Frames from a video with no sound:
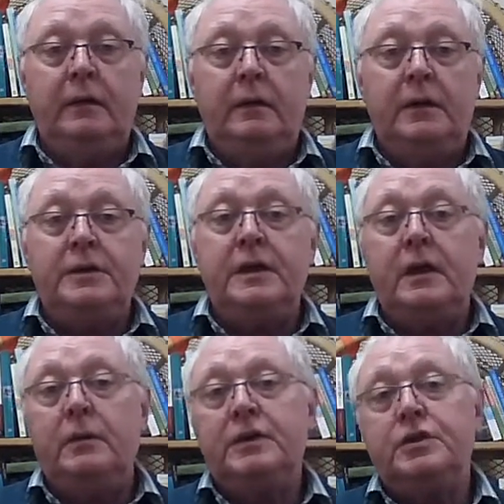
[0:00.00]
And today I
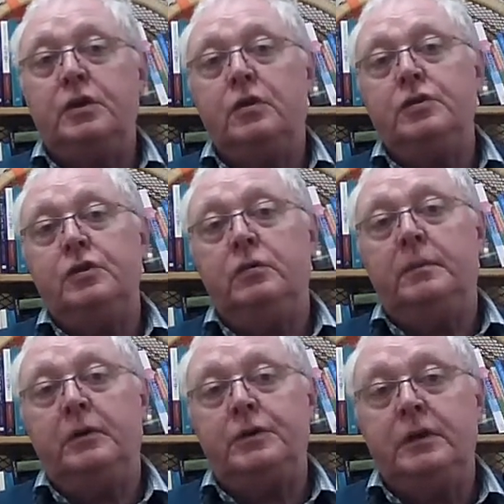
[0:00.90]
want to talk to you
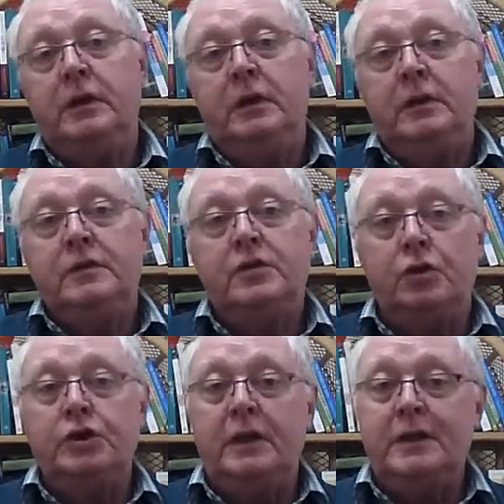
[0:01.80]
about
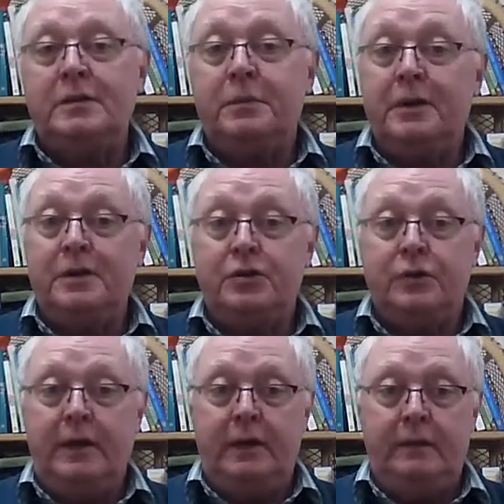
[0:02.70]
social enterprise
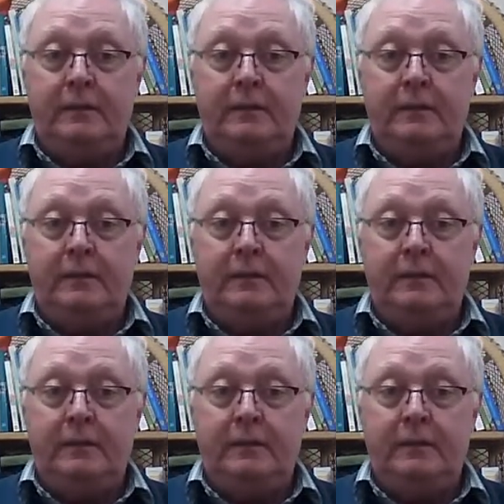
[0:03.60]
training.